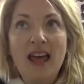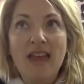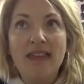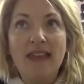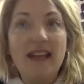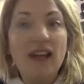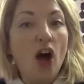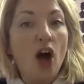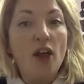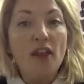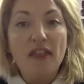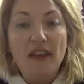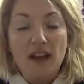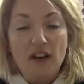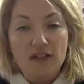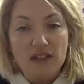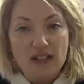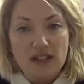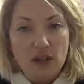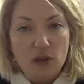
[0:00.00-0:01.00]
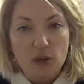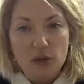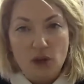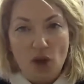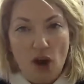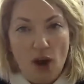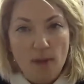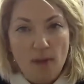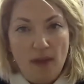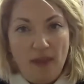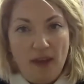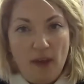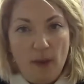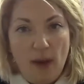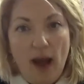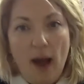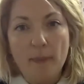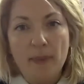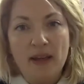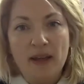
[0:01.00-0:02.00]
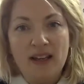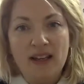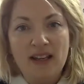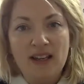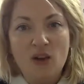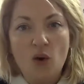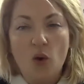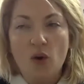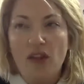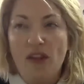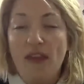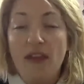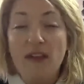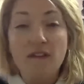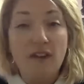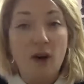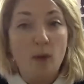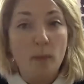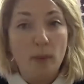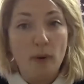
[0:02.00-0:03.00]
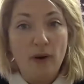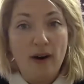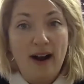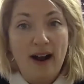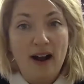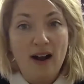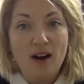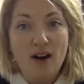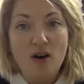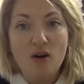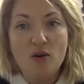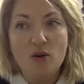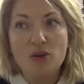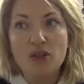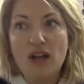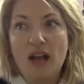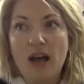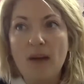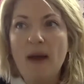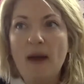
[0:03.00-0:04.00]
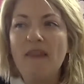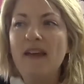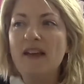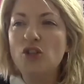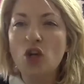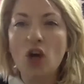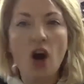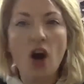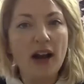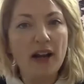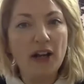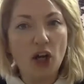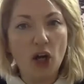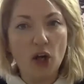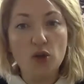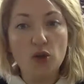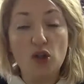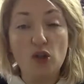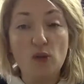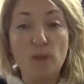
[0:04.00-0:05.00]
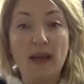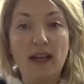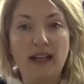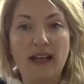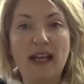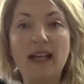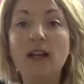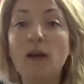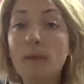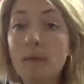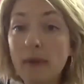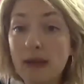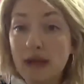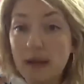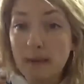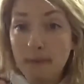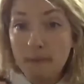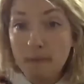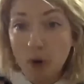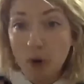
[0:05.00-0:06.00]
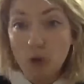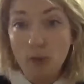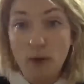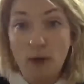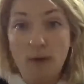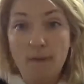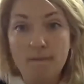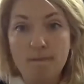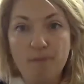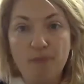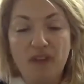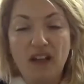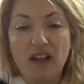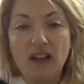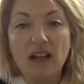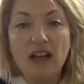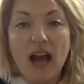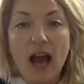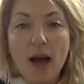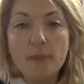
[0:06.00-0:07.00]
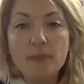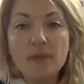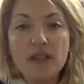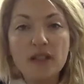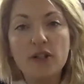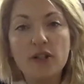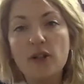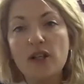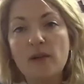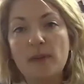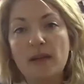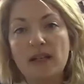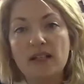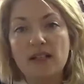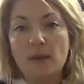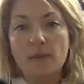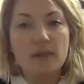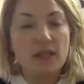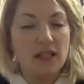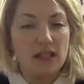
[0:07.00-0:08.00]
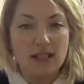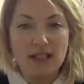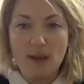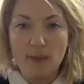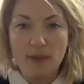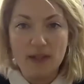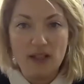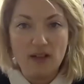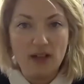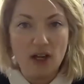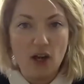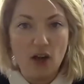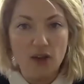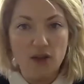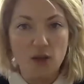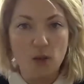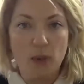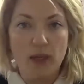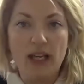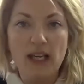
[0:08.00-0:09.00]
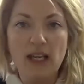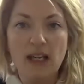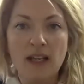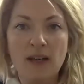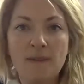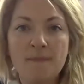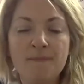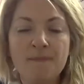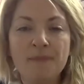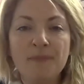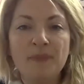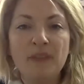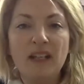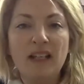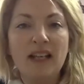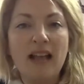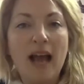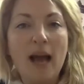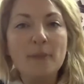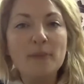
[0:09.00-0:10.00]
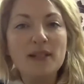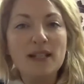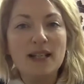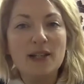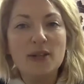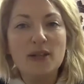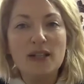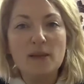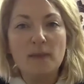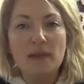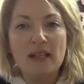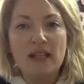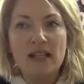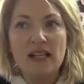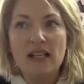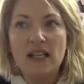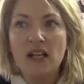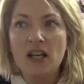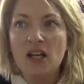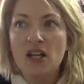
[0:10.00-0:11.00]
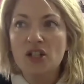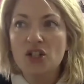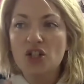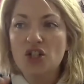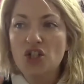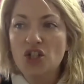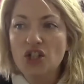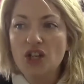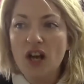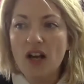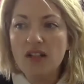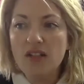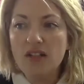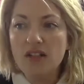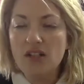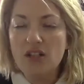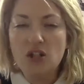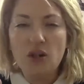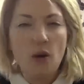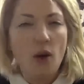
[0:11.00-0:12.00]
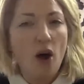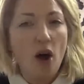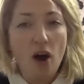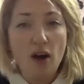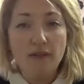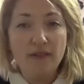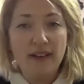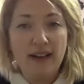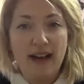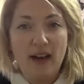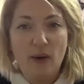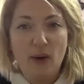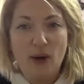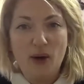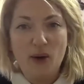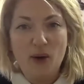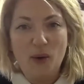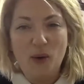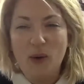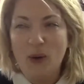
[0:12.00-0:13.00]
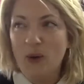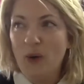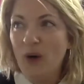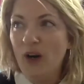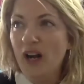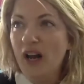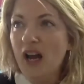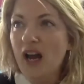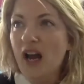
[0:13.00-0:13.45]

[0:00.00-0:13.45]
they can't think of a single time that they were happy or that they felt proud, and they're trying to go too big. It can be a moment. It can absolutely be something that's happened in the last week. It can absolutely be just, half an hour, or